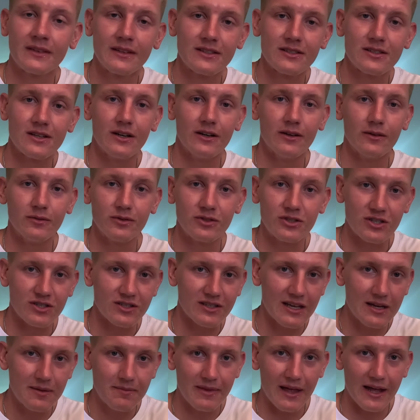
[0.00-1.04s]
So just
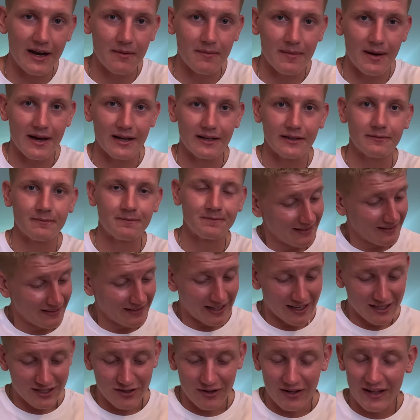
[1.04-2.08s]
keep that in mind.
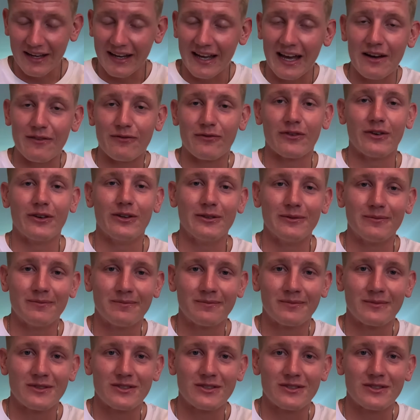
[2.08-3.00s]
That's all I got for you.